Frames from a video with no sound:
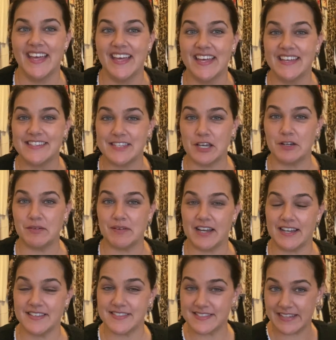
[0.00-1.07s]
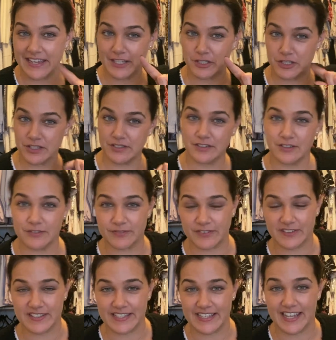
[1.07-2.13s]
So stay tuned
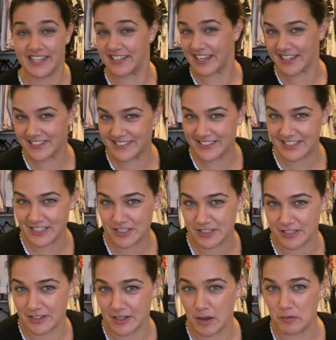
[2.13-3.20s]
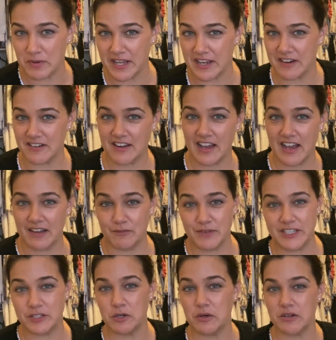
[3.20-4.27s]
for the next edition where
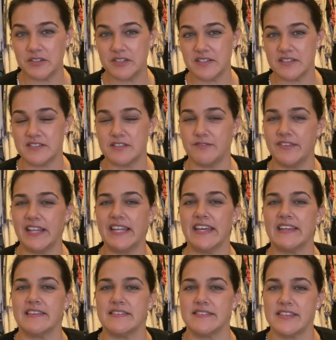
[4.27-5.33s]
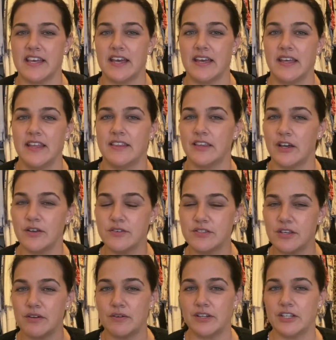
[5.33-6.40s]
we talk to the civilians, those
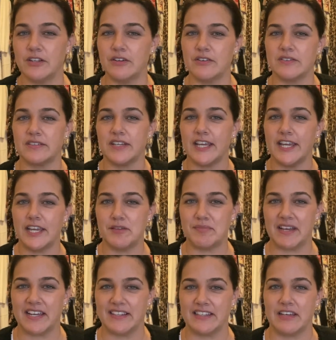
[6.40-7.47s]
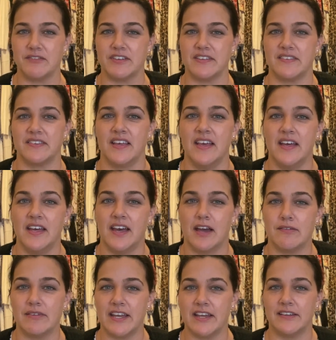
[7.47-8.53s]
who are not handbag lovers,
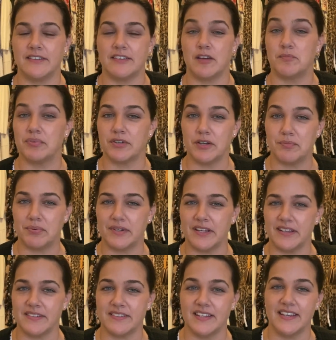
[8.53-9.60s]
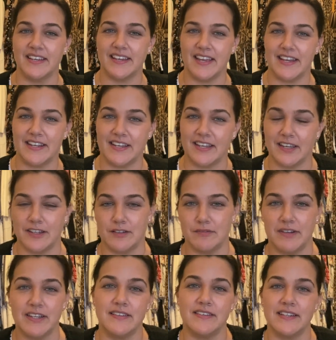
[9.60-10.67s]
around appropriate etiquette
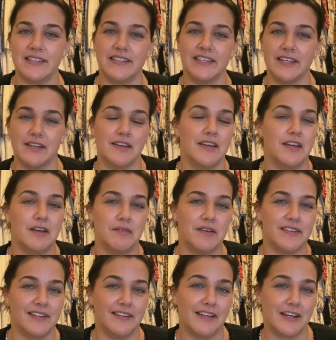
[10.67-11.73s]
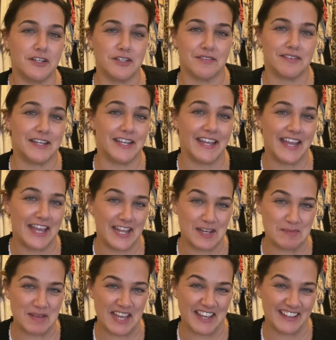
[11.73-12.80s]
when dealing with a luxury
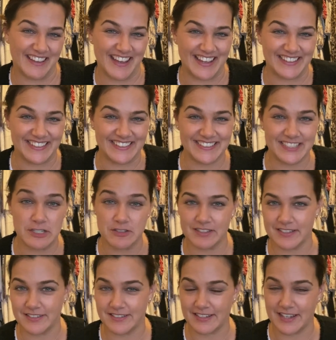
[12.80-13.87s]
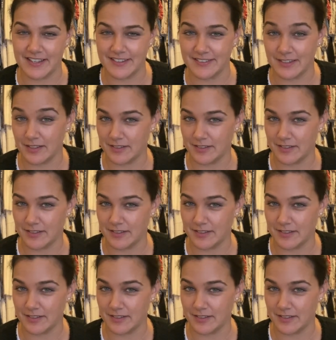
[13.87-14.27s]
handbag addict, such as